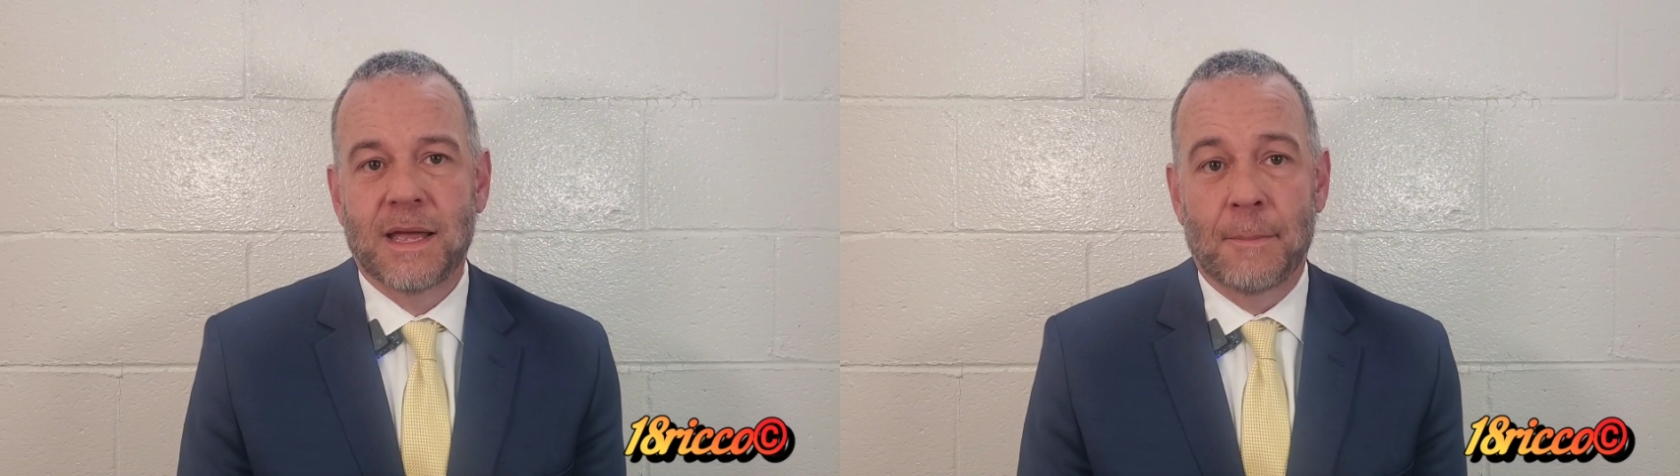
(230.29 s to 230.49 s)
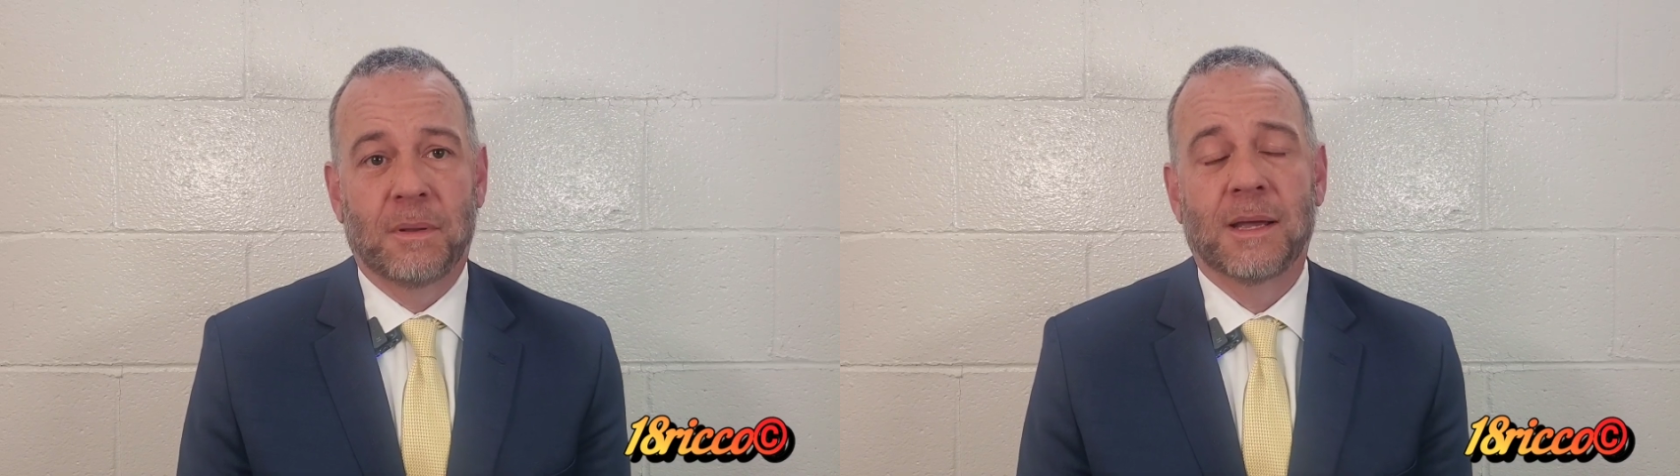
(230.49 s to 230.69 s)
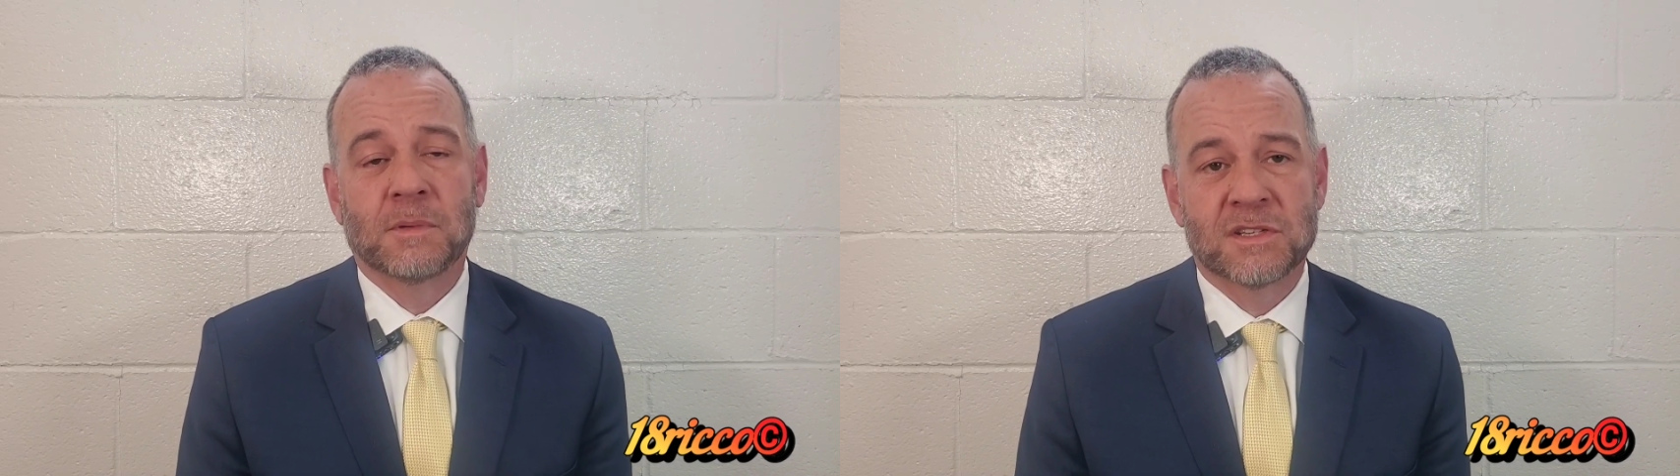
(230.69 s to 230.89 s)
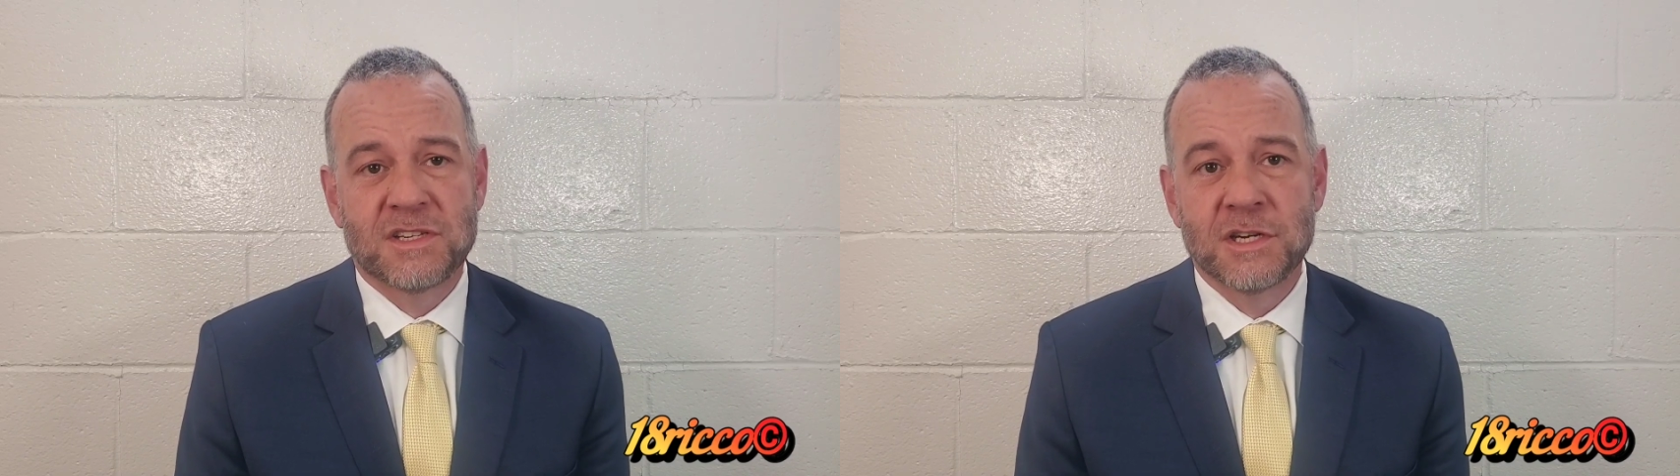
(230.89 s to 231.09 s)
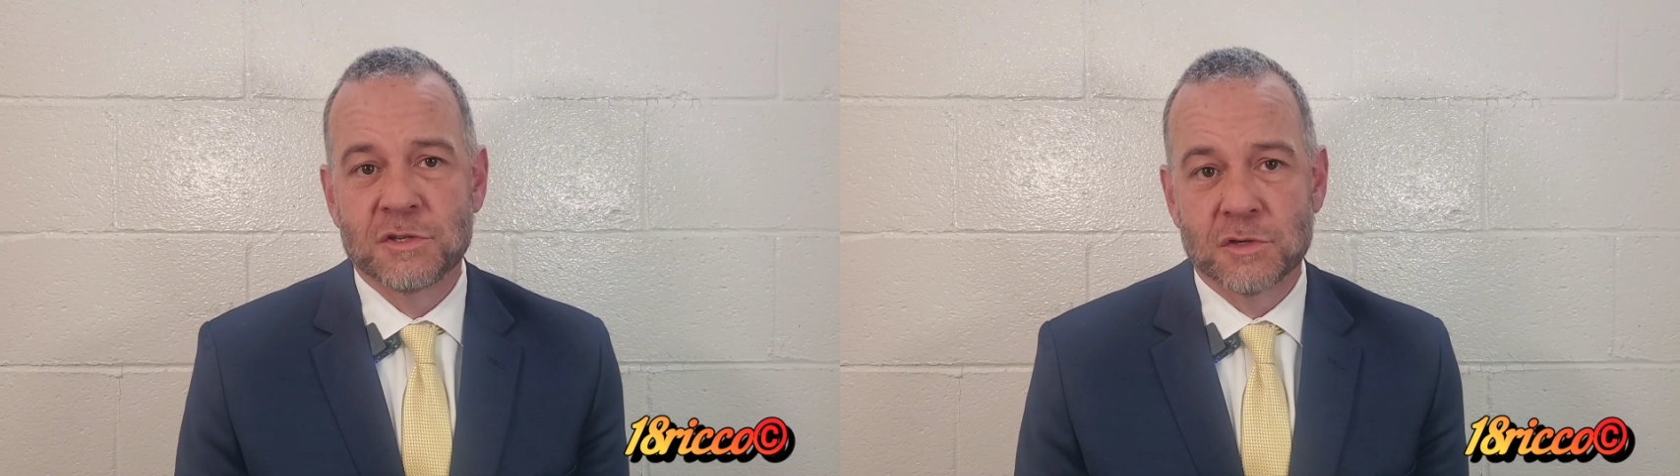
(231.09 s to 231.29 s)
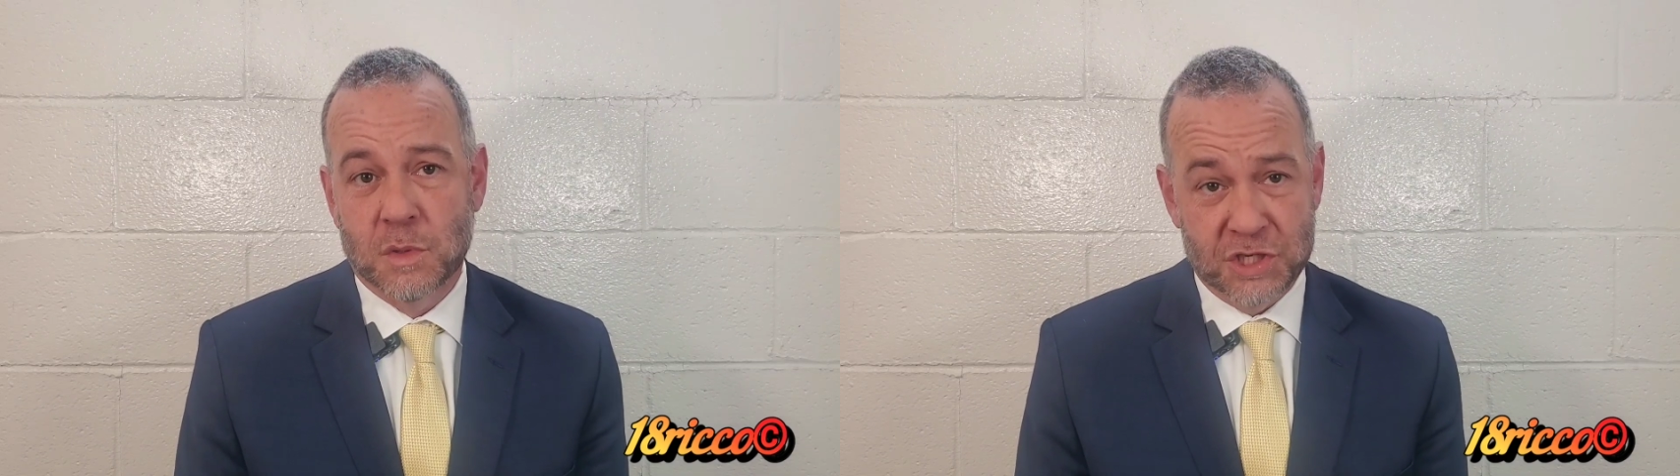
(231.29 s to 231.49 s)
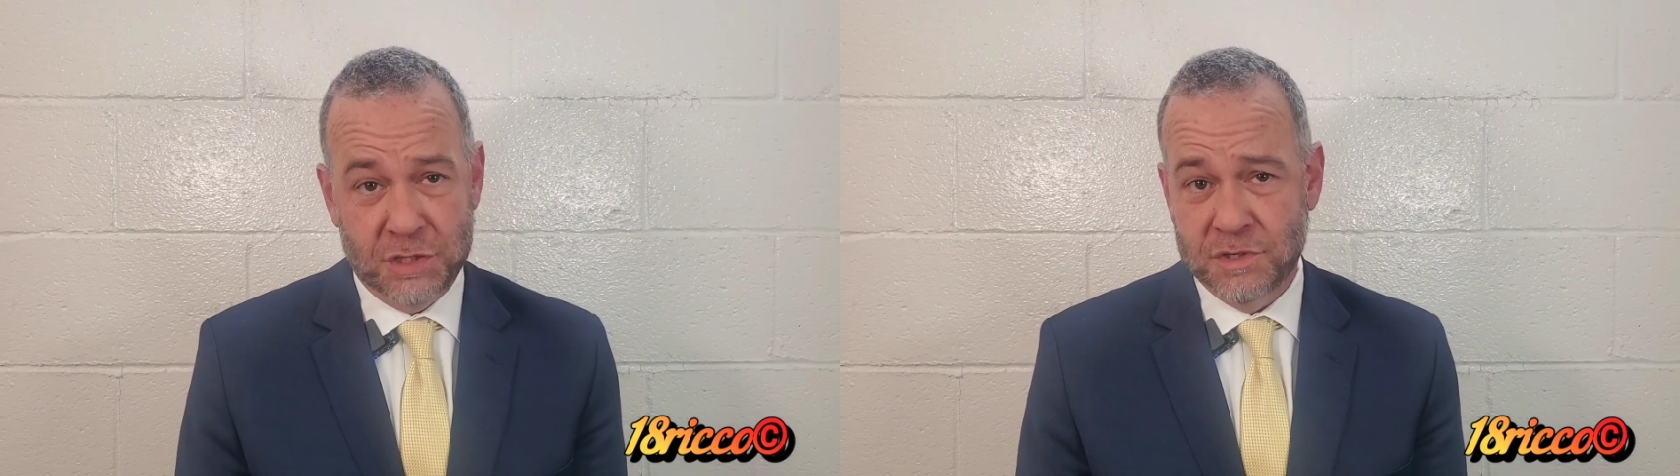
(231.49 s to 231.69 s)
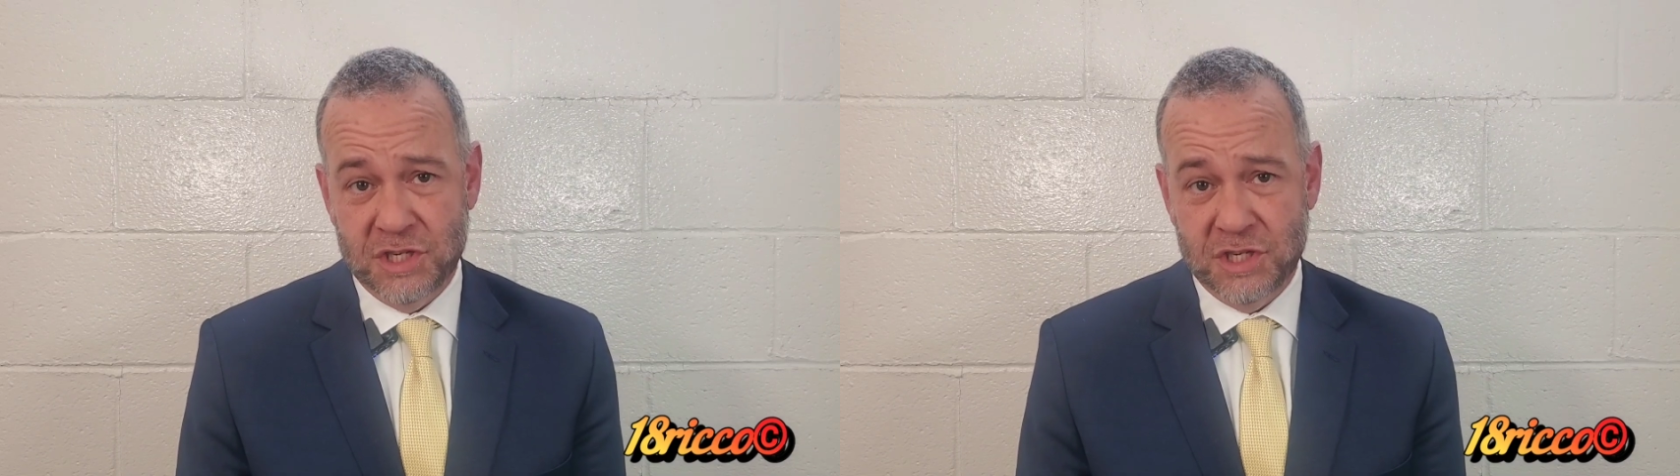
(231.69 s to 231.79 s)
epileptic seizures when she